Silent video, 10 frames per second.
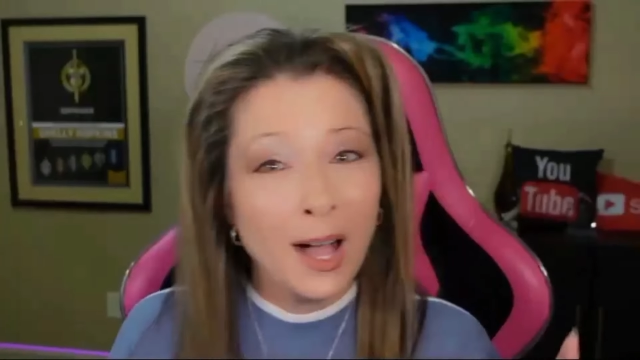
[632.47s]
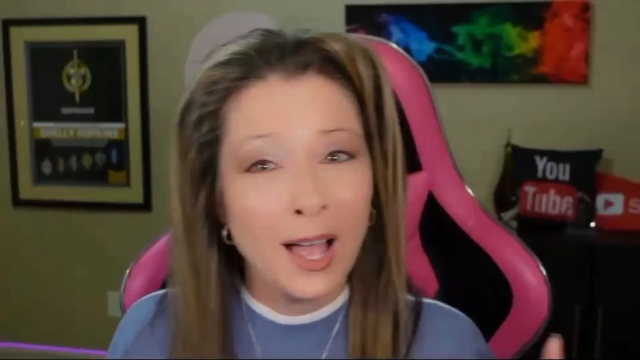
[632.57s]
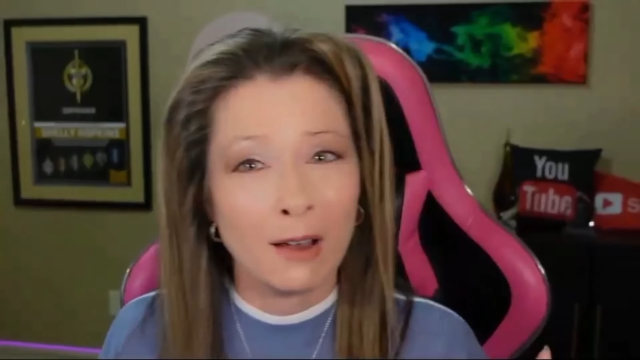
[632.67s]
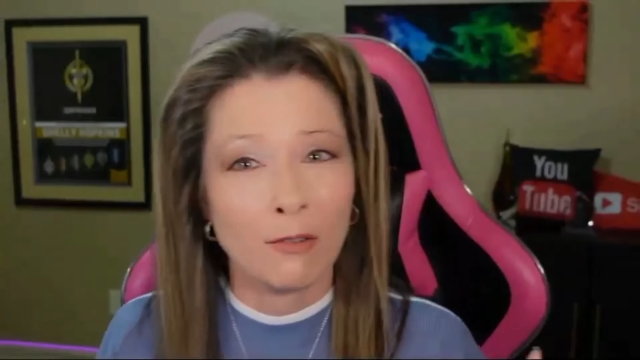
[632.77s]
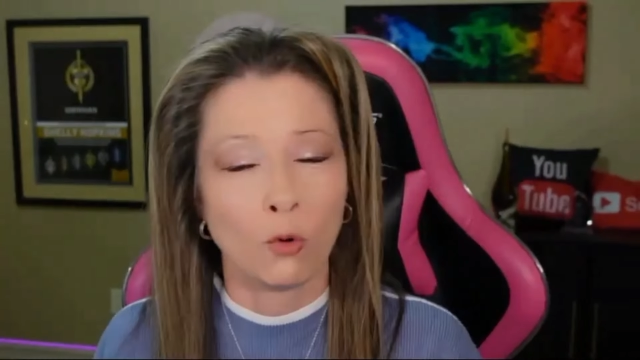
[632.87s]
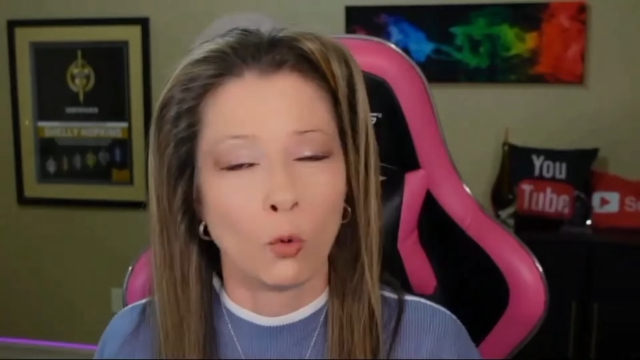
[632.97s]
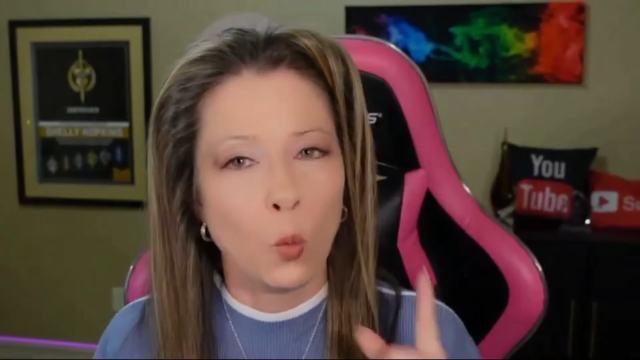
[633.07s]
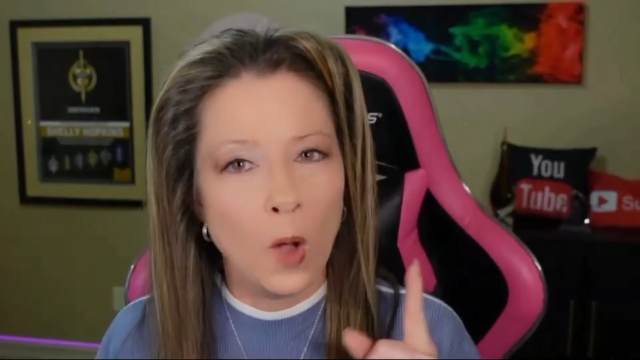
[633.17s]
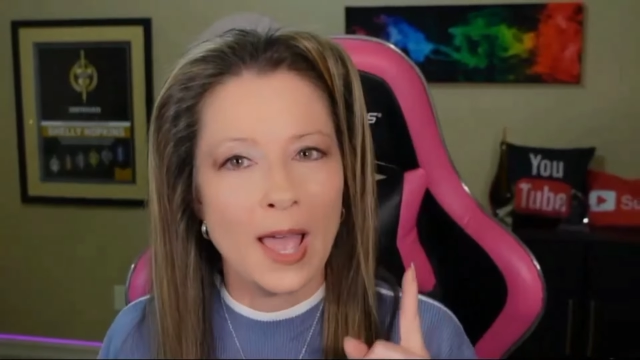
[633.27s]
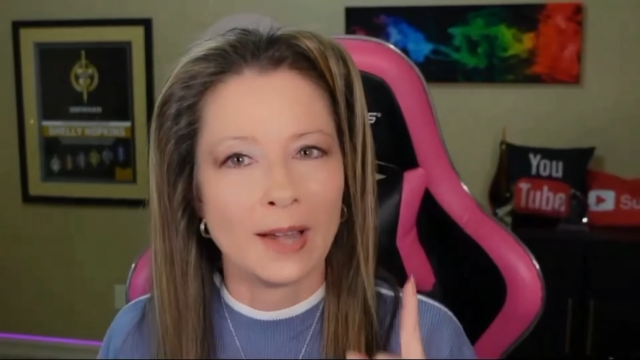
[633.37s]
But for
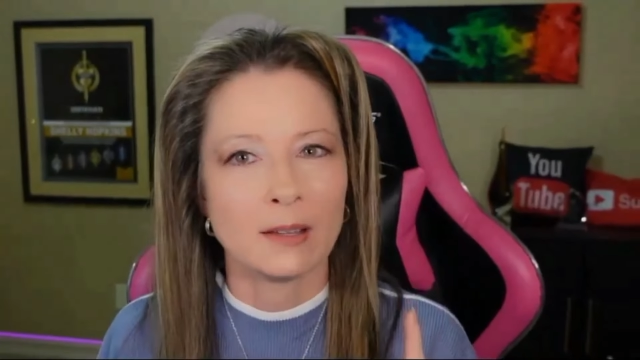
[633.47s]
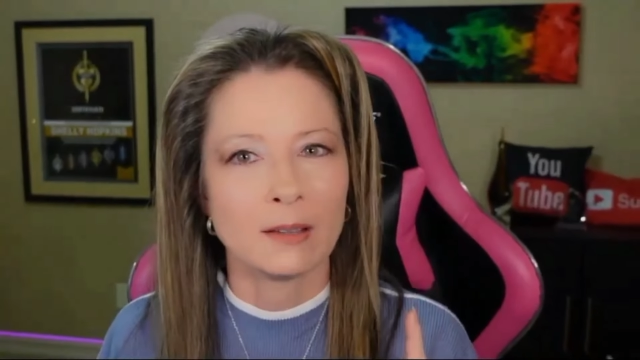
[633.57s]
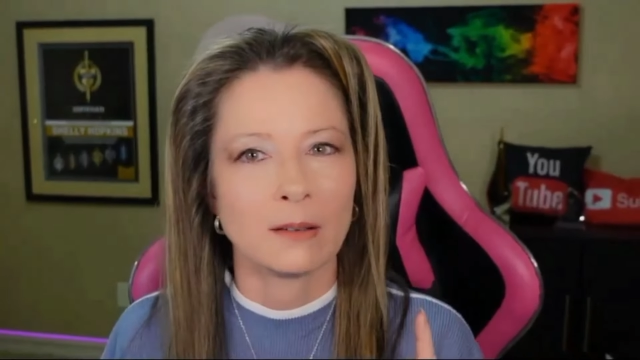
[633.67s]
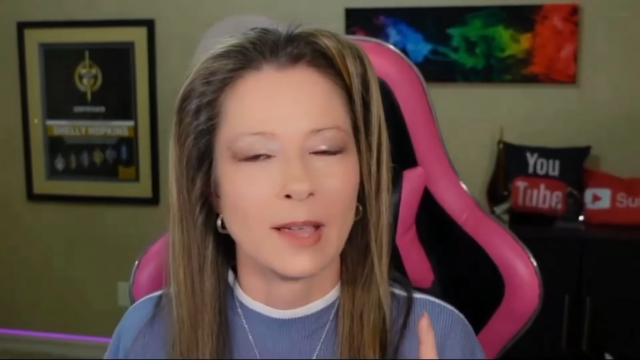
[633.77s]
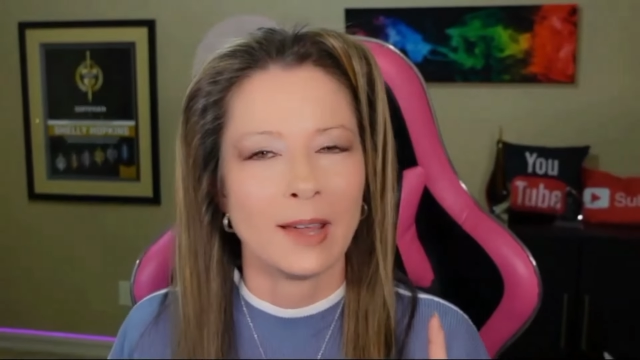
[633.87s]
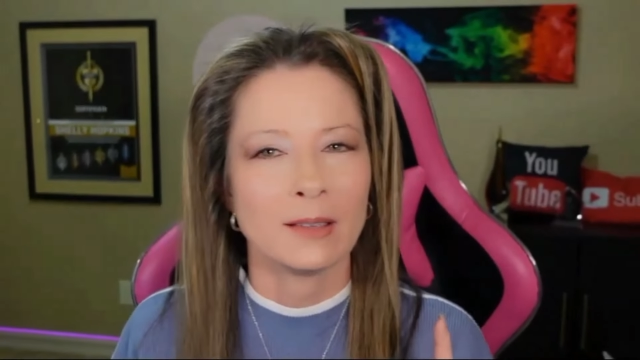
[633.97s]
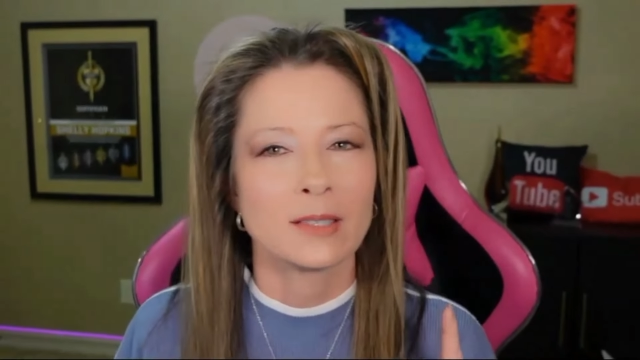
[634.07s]
one, okay,